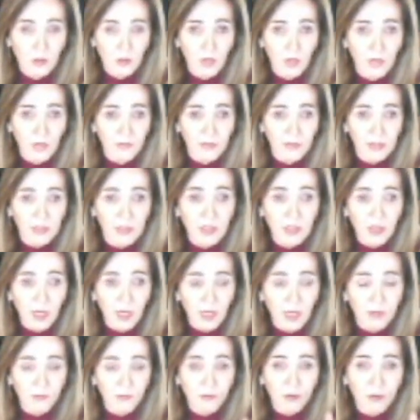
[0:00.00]
and then
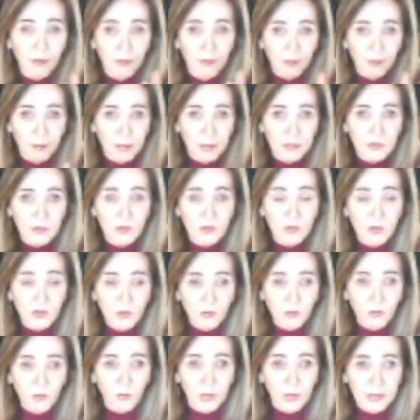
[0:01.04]
cut from the bust
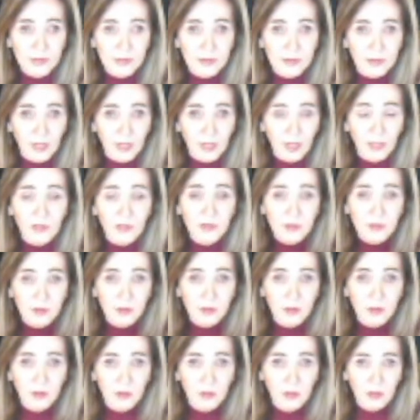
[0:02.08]
to the waist size.
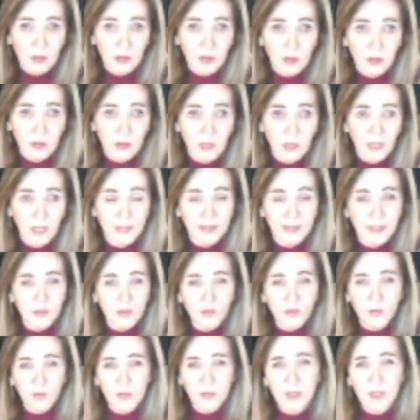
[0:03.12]

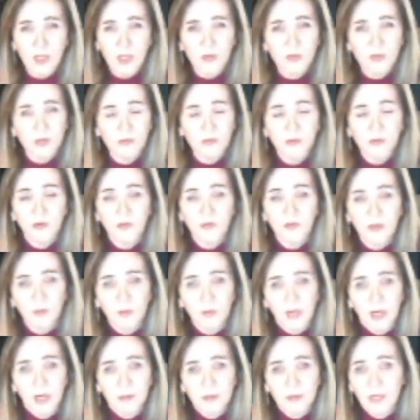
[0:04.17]
It's really no different than
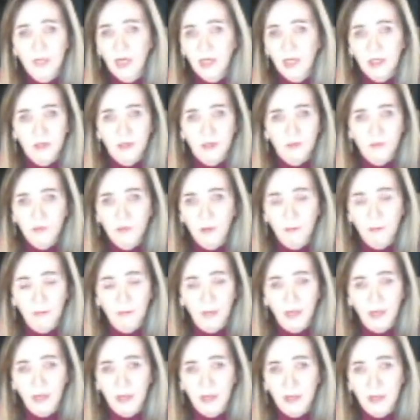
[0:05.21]
when I'm cutting from
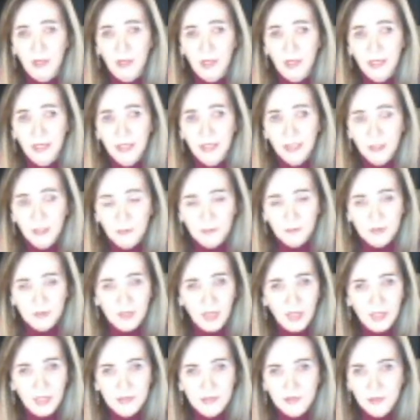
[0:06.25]
my hip
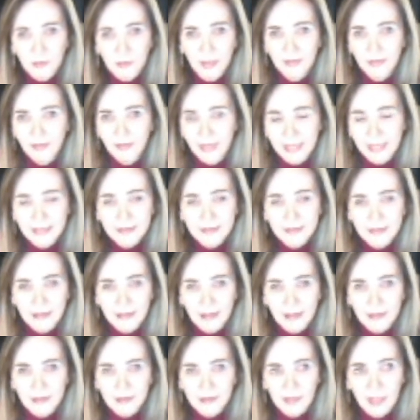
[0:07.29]
size to my leg
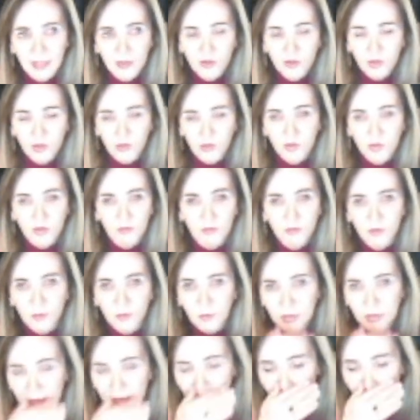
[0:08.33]
size, and I showed you a few
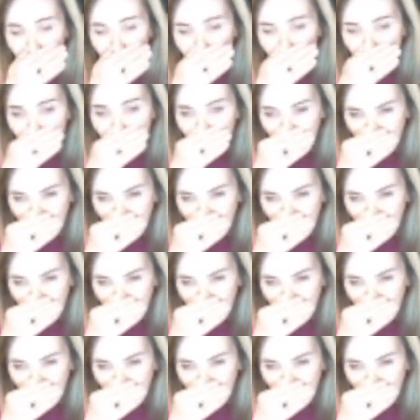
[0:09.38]
weeks ago